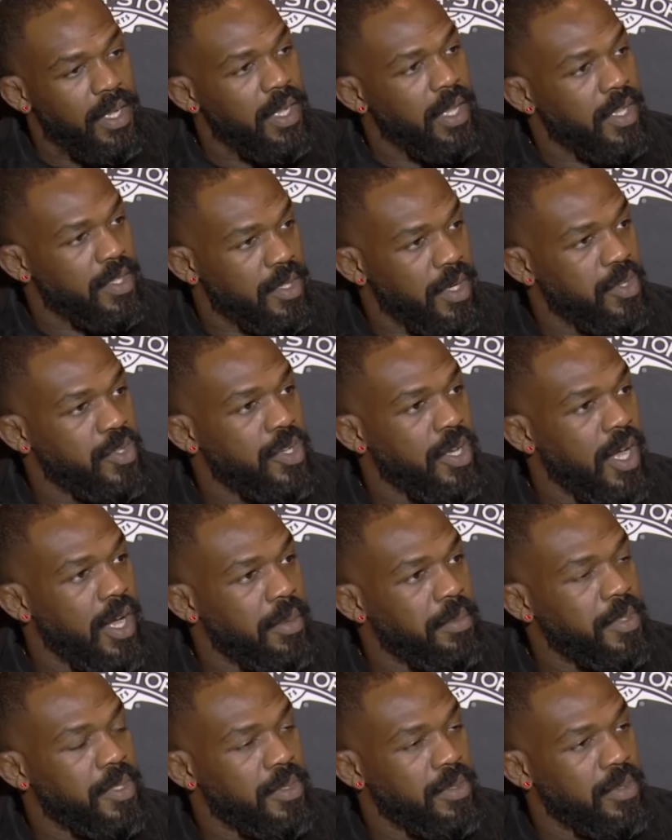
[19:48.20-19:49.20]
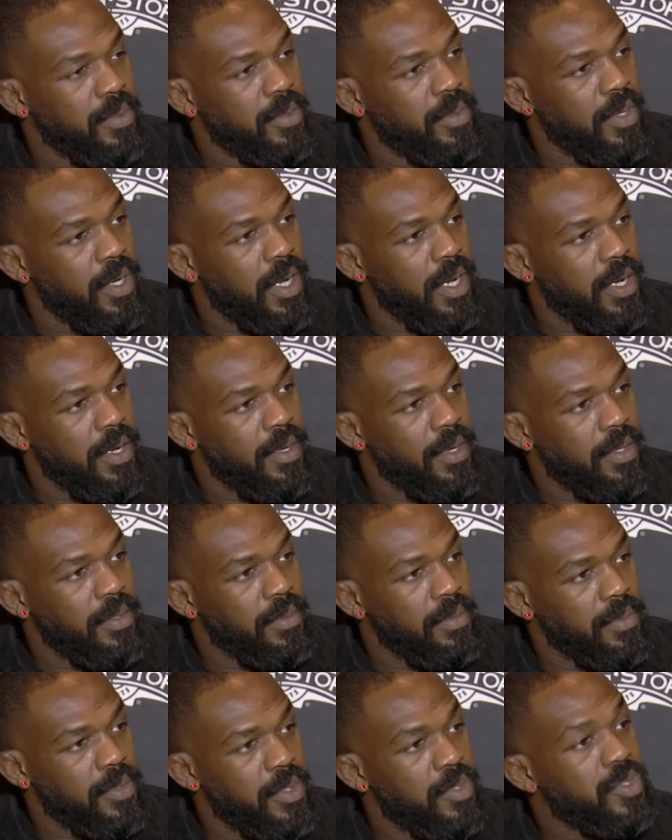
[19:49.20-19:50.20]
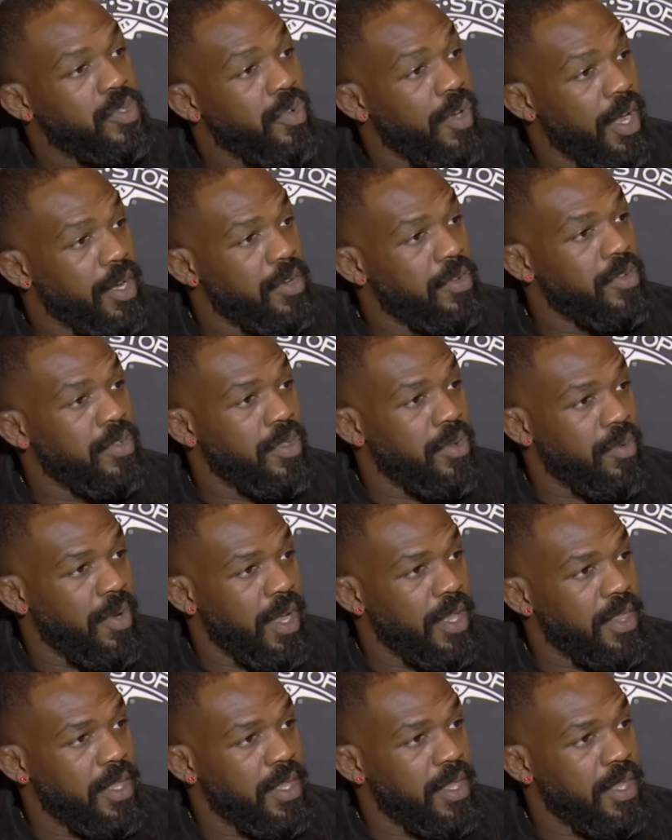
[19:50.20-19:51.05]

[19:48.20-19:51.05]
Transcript: it's our job to uh, to try to do the right